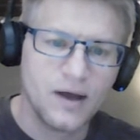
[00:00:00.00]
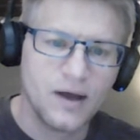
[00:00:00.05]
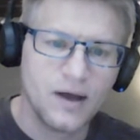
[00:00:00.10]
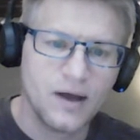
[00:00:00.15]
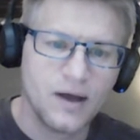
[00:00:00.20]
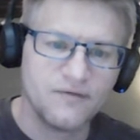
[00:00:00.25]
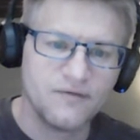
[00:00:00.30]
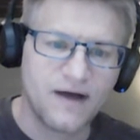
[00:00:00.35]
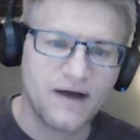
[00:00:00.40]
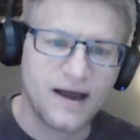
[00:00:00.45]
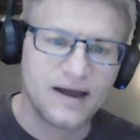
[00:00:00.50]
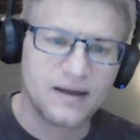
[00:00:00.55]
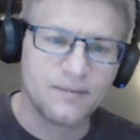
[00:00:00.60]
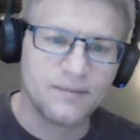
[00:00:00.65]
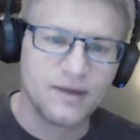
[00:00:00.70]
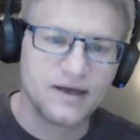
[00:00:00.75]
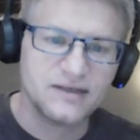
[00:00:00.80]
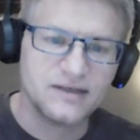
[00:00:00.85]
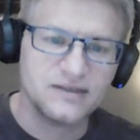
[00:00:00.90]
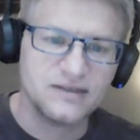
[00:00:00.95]
I'm
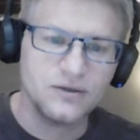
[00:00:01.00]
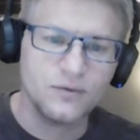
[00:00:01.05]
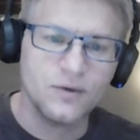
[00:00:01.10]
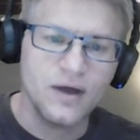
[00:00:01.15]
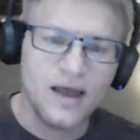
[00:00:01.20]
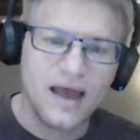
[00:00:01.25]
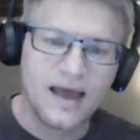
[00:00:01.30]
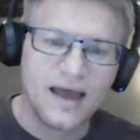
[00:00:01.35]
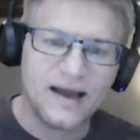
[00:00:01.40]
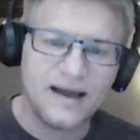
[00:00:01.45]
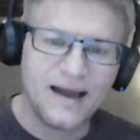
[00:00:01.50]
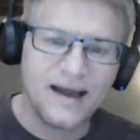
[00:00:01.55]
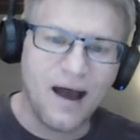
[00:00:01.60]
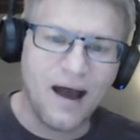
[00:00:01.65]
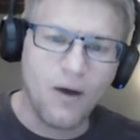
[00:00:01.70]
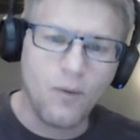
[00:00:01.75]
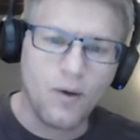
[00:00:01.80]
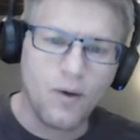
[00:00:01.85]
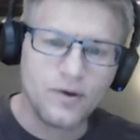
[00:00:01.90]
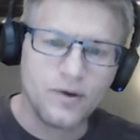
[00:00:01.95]
dividing by 2. And
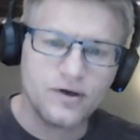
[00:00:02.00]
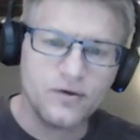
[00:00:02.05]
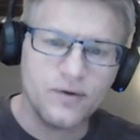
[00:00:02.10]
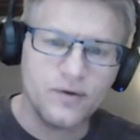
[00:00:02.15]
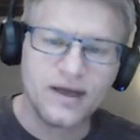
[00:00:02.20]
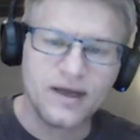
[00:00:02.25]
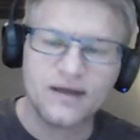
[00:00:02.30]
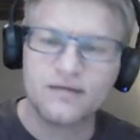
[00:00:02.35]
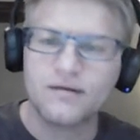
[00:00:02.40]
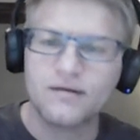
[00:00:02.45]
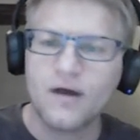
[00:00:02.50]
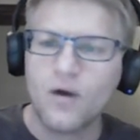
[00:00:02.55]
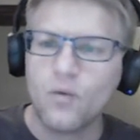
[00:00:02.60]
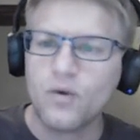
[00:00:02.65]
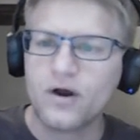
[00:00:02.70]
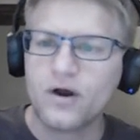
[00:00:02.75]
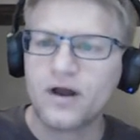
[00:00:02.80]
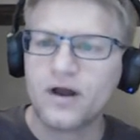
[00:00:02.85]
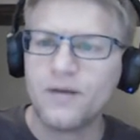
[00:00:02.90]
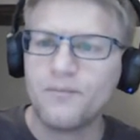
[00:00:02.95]
now what we're doing is we're